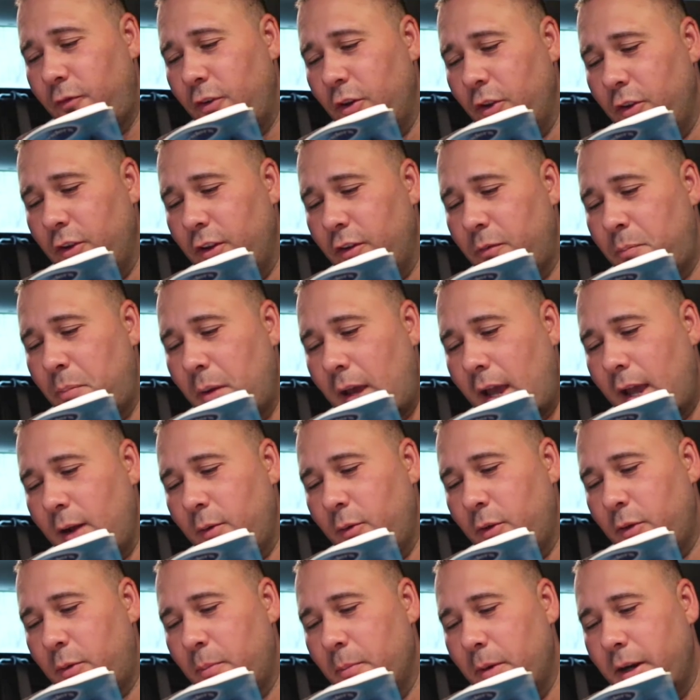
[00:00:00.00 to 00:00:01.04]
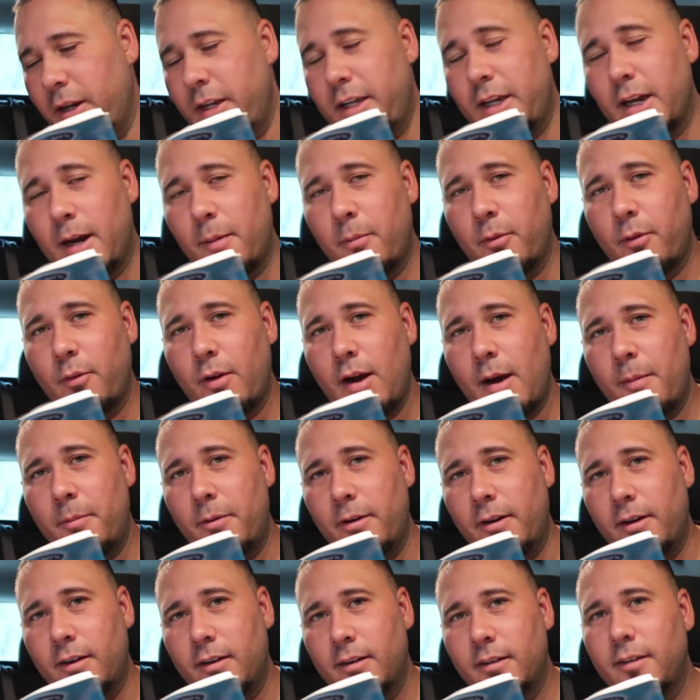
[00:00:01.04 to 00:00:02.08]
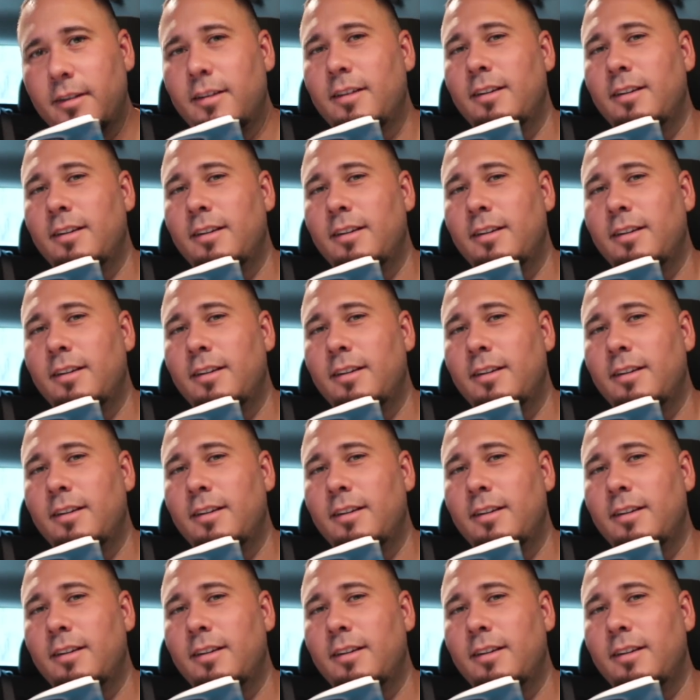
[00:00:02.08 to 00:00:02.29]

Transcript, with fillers: Fill this bag with money, I'm a robber.